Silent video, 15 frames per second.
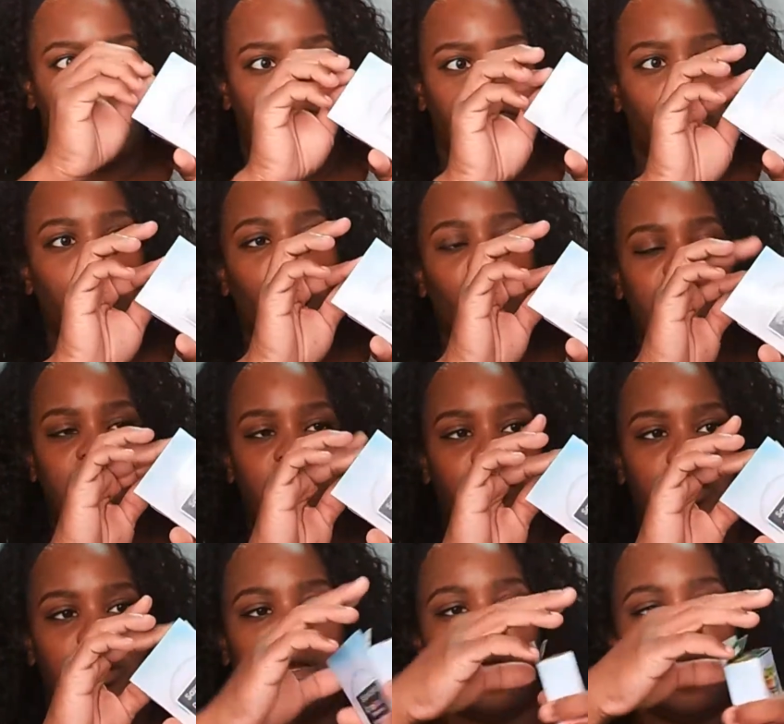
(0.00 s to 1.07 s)
photo
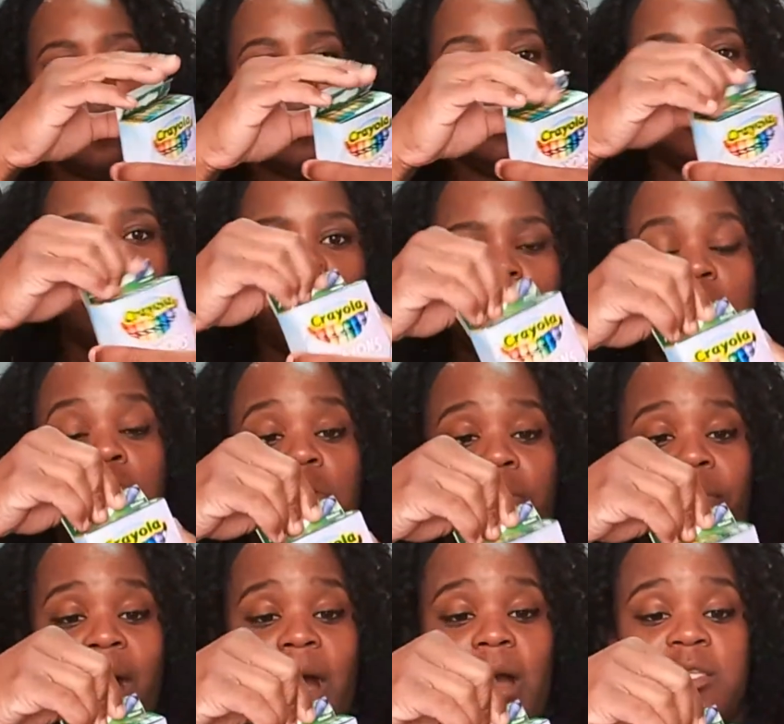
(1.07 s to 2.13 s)
paper to the
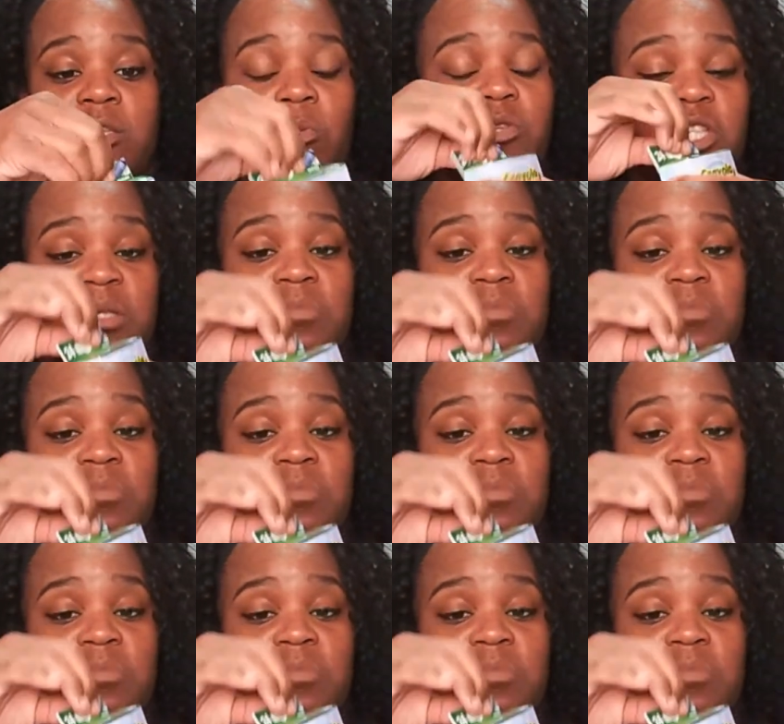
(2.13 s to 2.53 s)
box. So it just